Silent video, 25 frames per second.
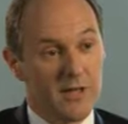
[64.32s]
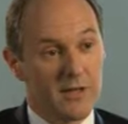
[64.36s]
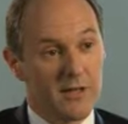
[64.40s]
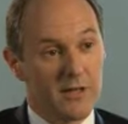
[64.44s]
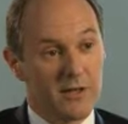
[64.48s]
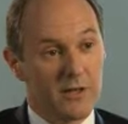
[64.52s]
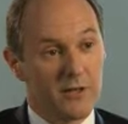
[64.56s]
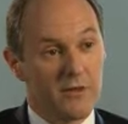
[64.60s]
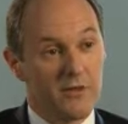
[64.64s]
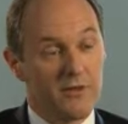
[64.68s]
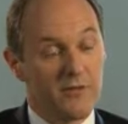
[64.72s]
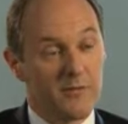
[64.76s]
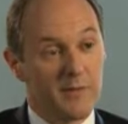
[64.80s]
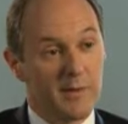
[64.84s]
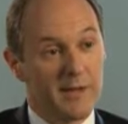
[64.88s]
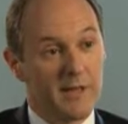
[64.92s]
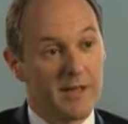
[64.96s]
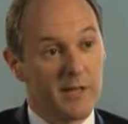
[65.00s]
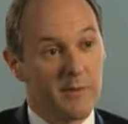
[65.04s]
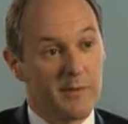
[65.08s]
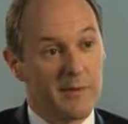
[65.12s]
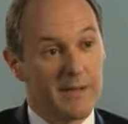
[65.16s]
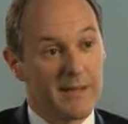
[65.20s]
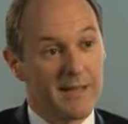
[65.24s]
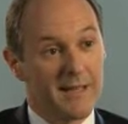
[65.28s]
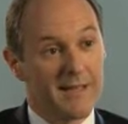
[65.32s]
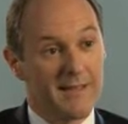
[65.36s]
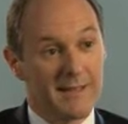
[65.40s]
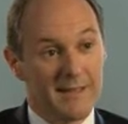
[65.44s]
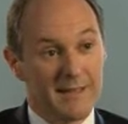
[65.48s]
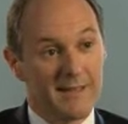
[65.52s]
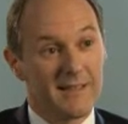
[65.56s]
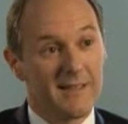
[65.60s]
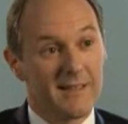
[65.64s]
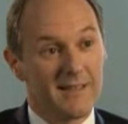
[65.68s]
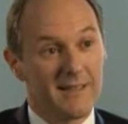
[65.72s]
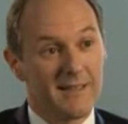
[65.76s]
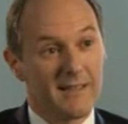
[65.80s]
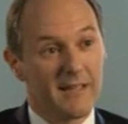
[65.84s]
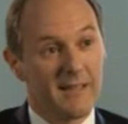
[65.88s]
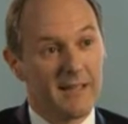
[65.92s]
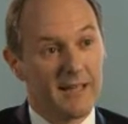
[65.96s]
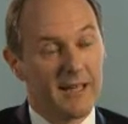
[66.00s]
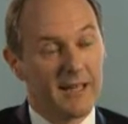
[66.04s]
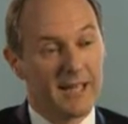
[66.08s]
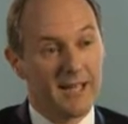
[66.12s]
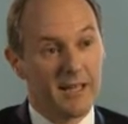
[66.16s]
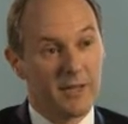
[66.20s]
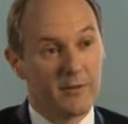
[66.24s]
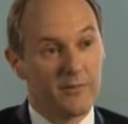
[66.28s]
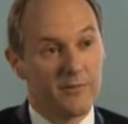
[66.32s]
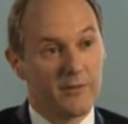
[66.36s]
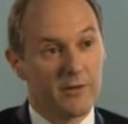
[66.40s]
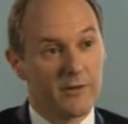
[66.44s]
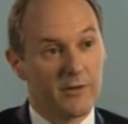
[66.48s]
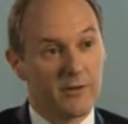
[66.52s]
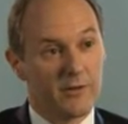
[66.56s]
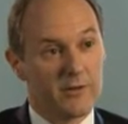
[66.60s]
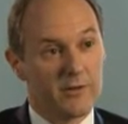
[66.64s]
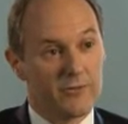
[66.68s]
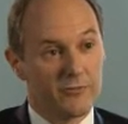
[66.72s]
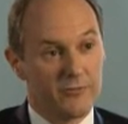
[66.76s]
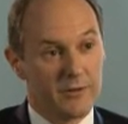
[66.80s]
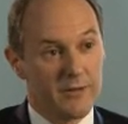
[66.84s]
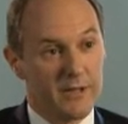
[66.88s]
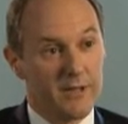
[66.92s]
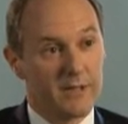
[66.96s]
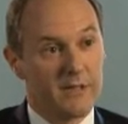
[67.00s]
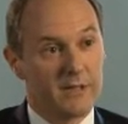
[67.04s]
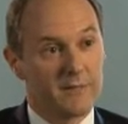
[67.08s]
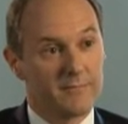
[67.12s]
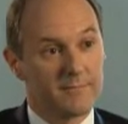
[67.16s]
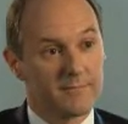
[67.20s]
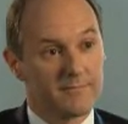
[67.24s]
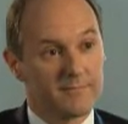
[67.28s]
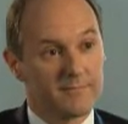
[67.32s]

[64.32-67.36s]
our goal of becoming a leading income-focused REIT.